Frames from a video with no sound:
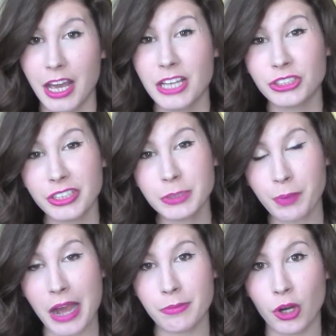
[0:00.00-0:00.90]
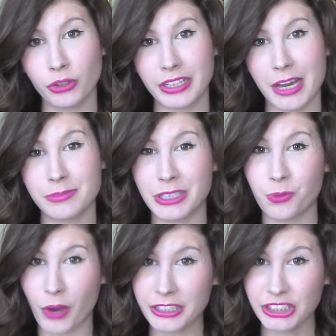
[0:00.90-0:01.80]
So this primer only comes in
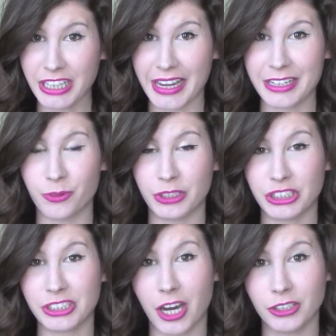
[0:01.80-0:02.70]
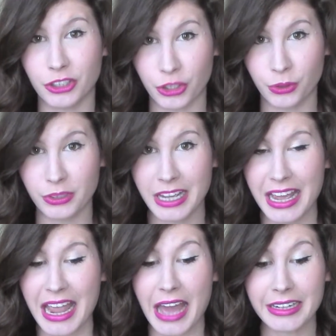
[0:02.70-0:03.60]
one shade, which is called Nude,
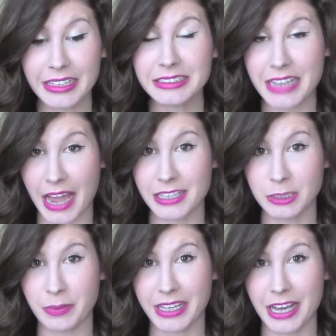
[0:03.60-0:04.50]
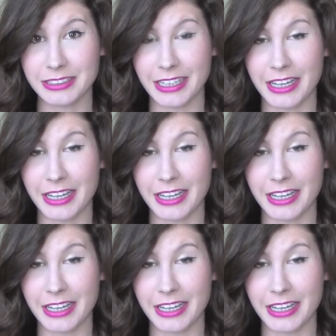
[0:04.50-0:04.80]
and it is nice because